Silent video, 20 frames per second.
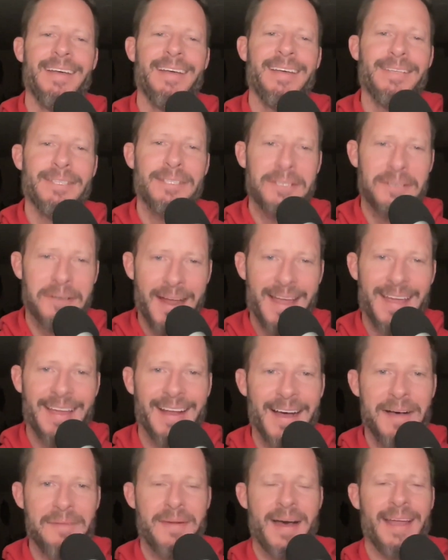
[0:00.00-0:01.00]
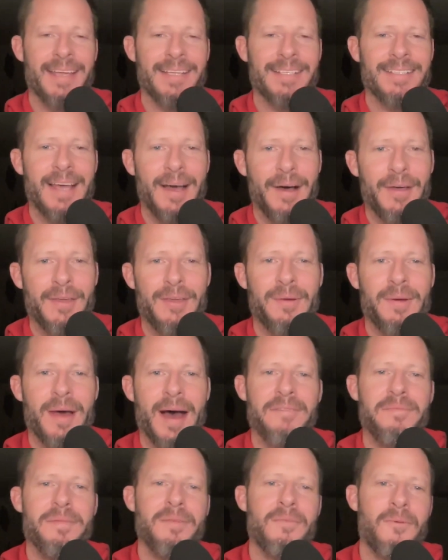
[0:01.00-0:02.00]
Straight up, I can tell you,
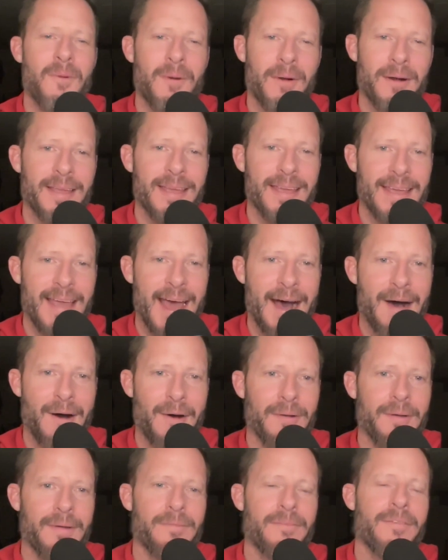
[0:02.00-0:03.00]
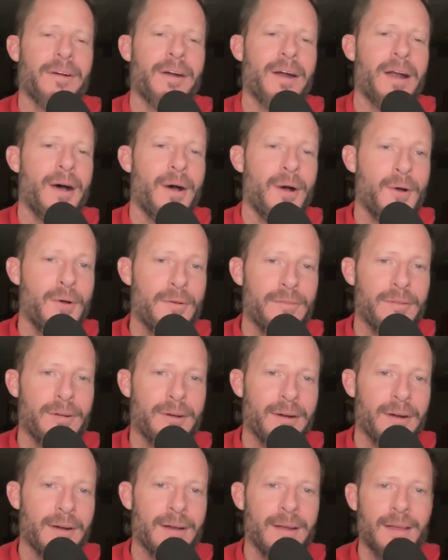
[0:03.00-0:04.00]
I've been working out for
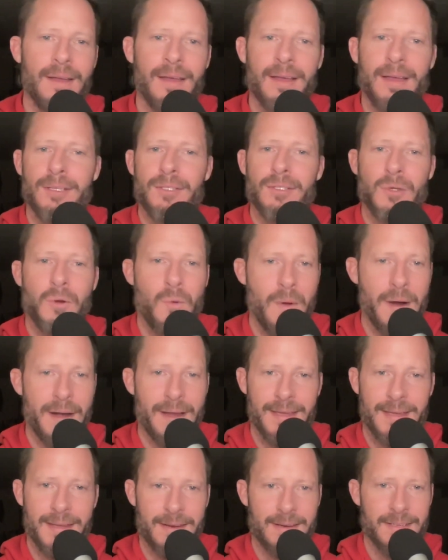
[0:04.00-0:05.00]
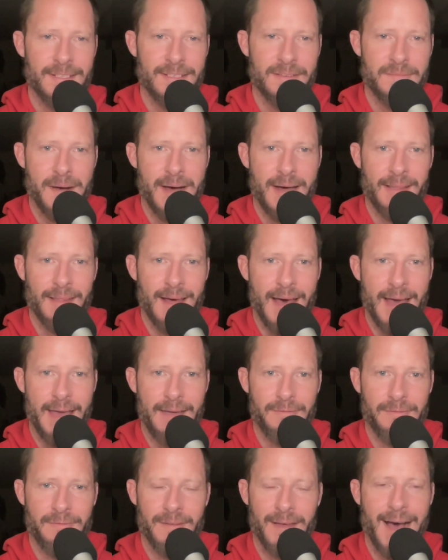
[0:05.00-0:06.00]
over 20 years of my
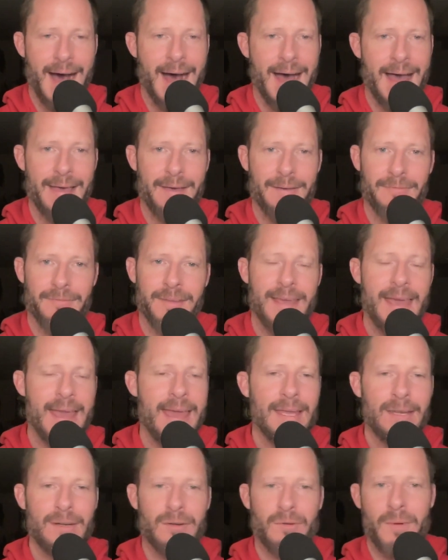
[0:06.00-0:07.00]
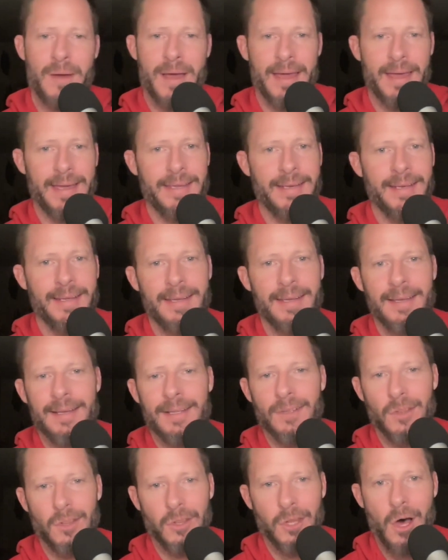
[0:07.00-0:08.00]
life. I have gained weight,
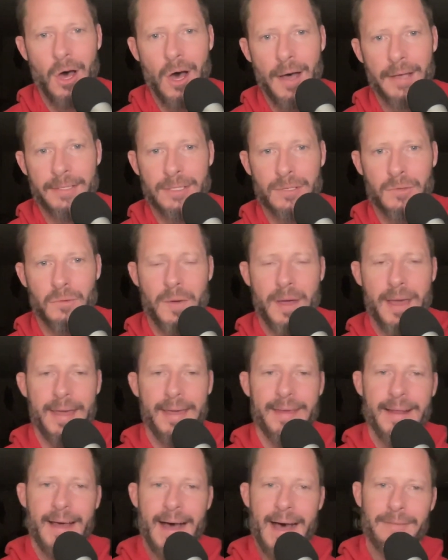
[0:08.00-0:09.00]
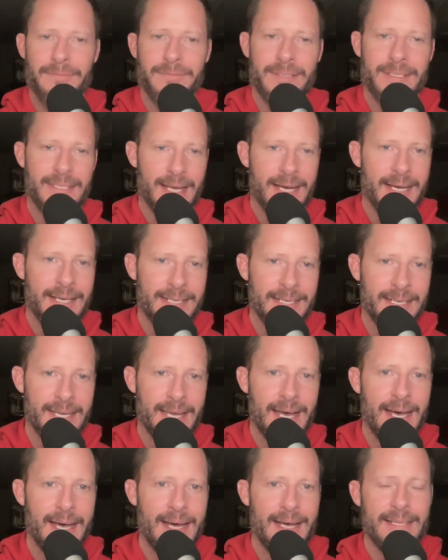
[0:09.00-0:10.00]
lost weight, I've done
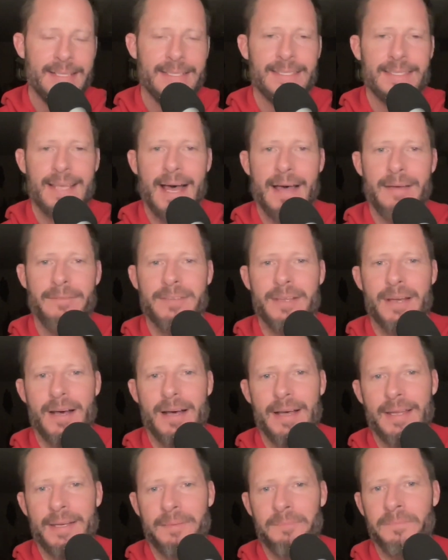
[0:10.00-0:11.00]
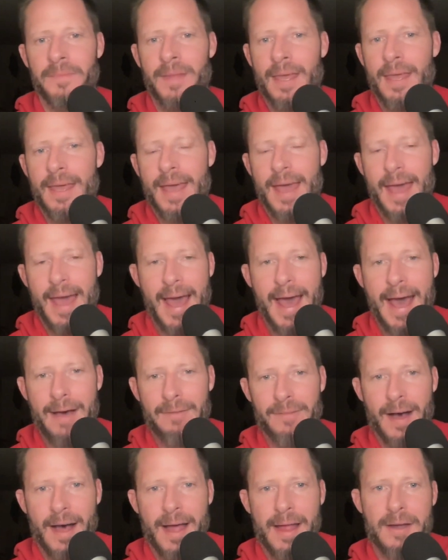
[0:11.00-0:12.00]
cuts, I've done half
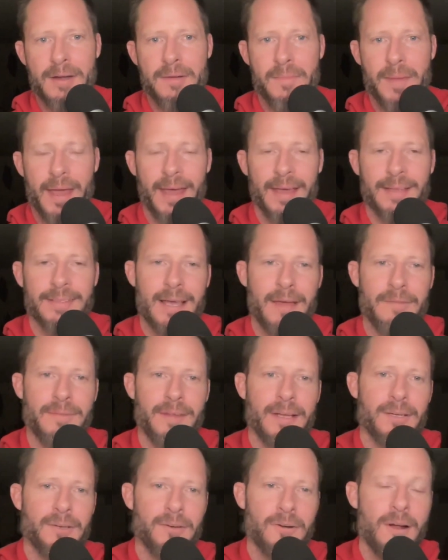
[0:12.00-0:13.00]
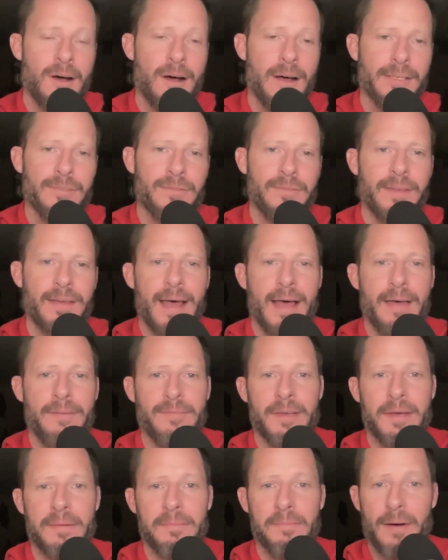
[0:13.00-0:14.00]
Ironmans. I've done CrossFit. I've
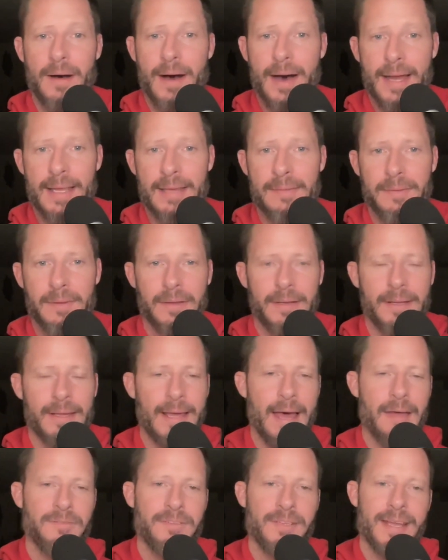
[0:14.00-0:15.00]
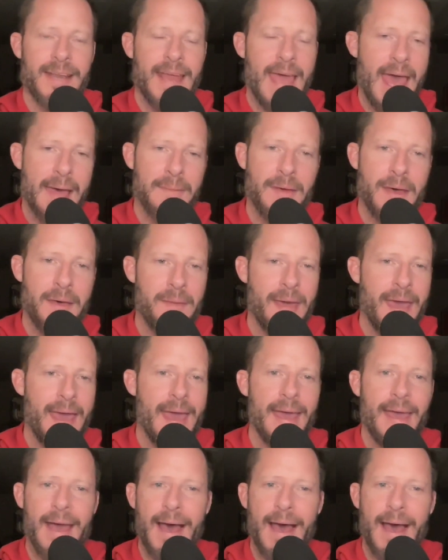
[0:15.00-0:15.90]
done bodybuilding. I've done MMA.